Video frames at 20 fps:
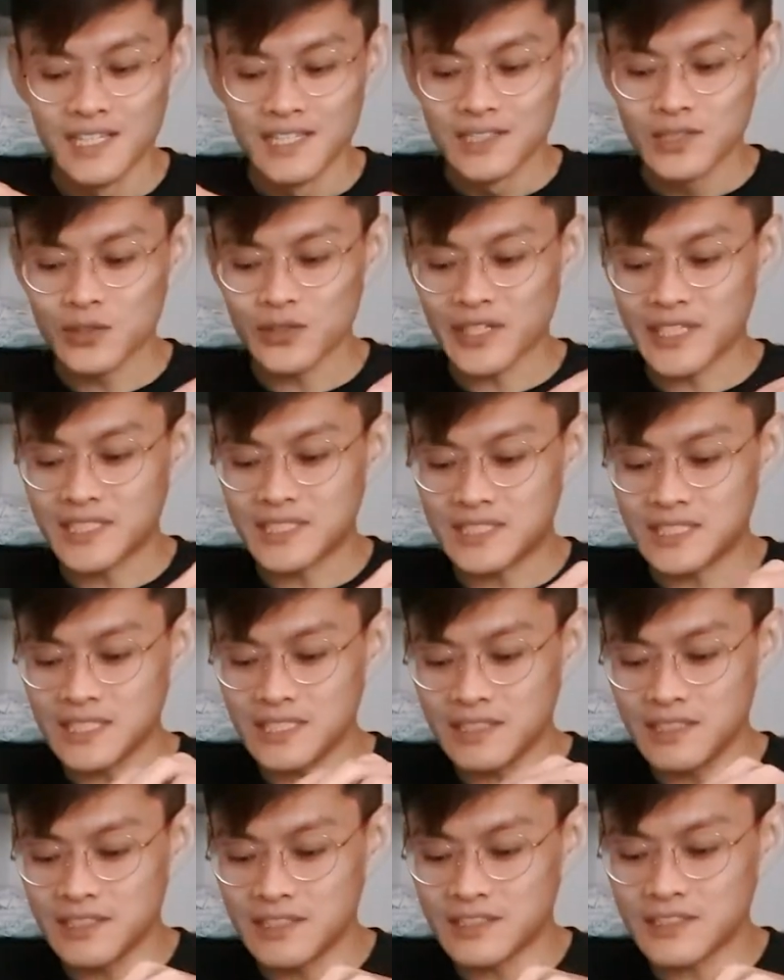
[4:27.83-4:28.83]
So you can
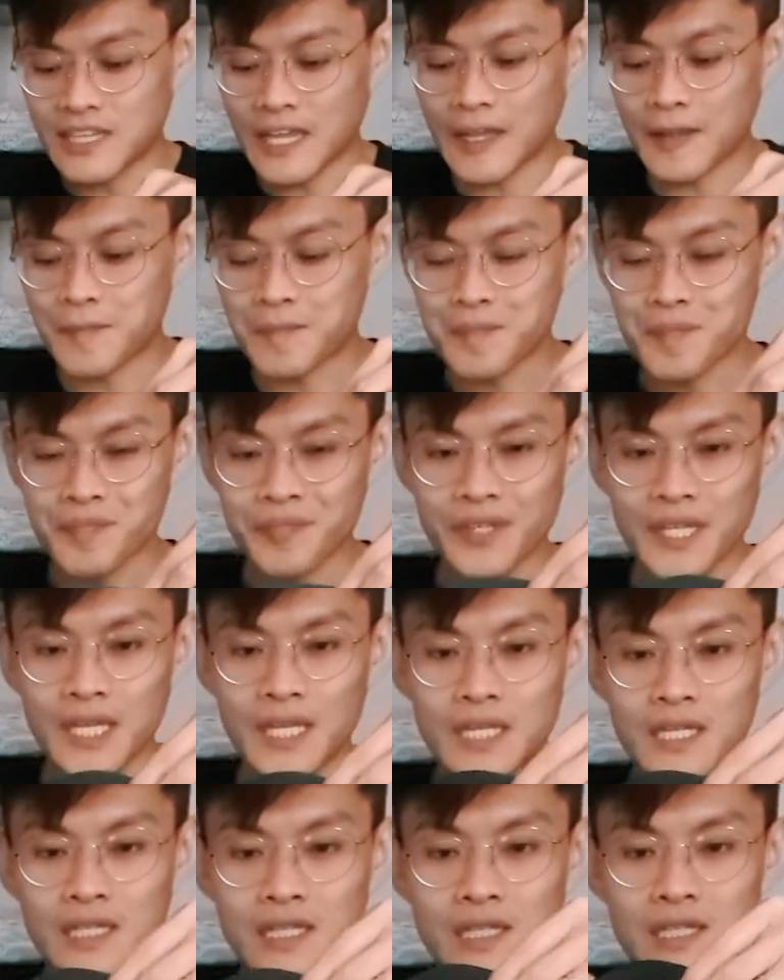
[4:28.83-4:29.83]
see here that
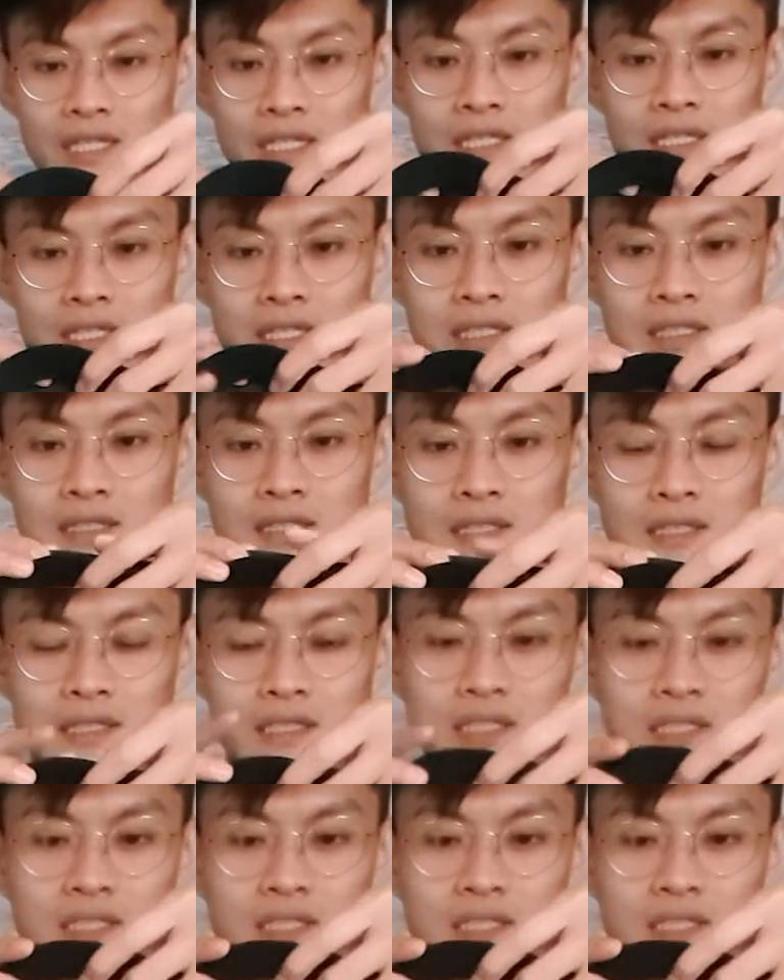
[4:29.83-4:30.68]
the